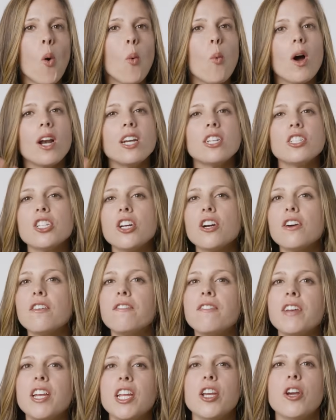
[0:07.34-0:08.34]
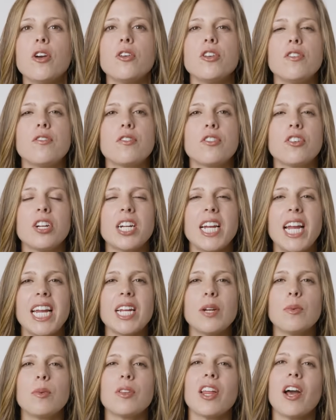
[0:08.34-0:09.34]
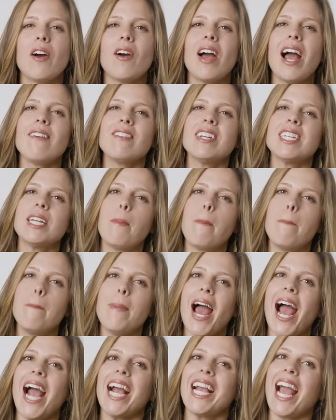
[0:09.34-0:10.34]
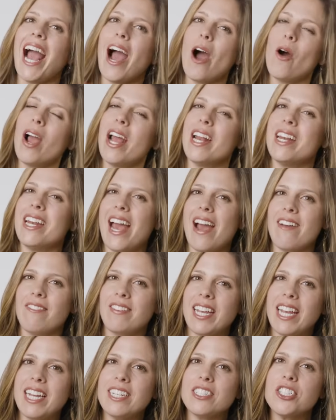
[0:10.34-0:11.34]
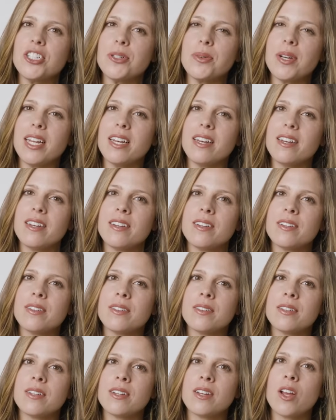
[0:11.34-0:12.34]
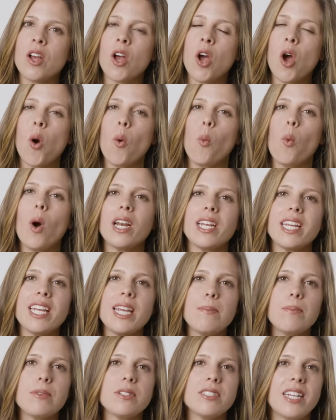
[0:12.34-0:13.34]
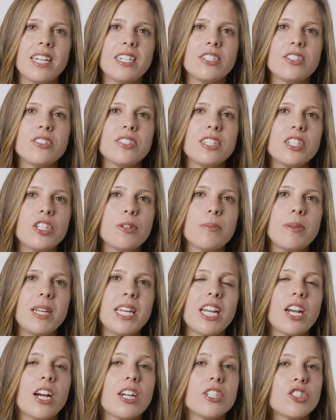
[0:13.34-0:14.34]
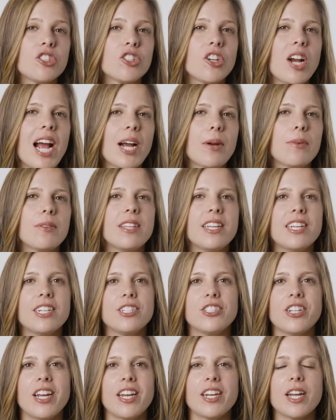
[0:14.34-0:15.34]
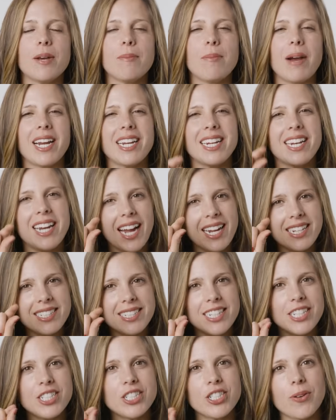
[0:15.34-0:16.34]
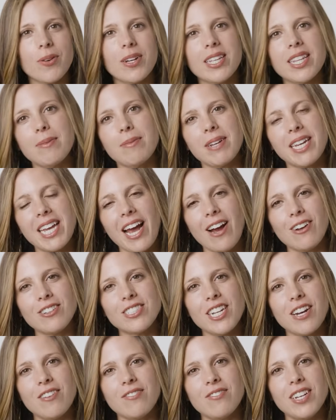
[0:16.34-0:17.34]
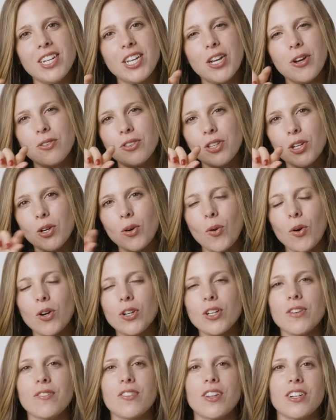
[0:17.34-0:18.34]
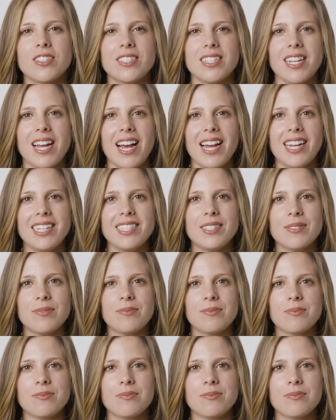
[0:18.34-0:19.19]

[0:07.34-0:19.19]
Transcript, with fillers: Want to show a video you've created without having to back out and navigate to it? Want to keep presenters in your meeting on track with the agenda by nicely showing them a countdown video in the corner of their slides?